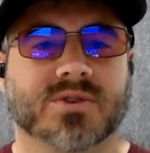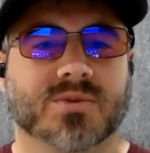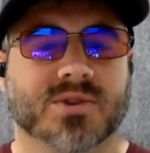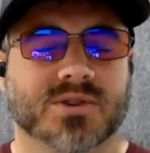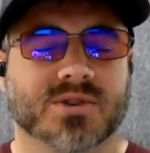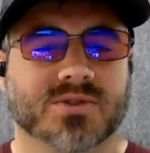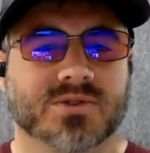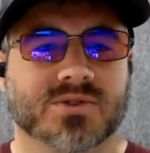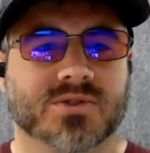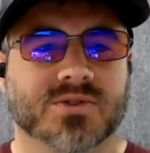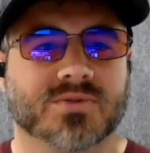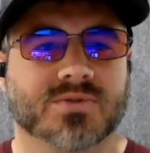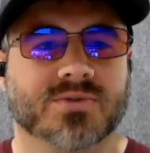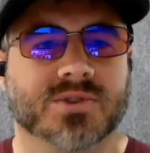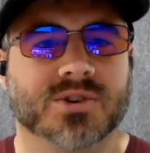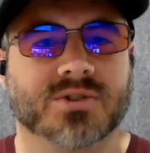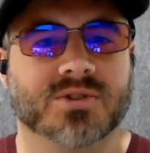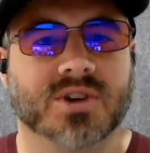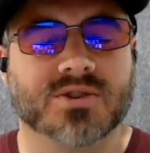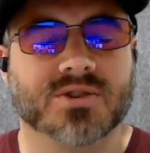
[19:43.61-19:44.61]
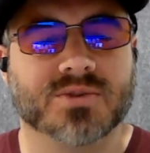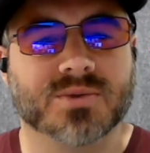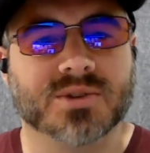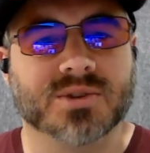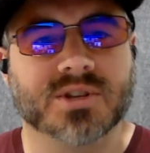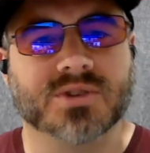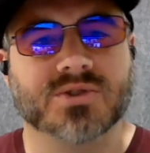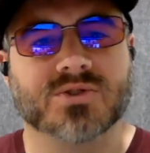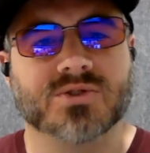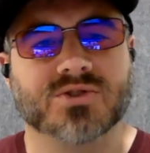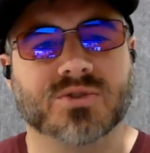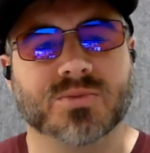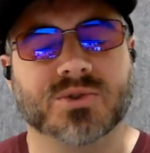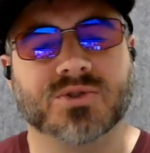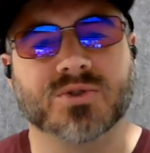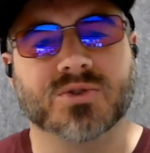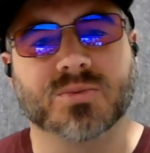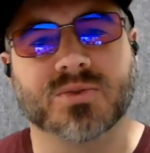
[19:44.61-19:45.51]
What did you do to figure out your relationship with your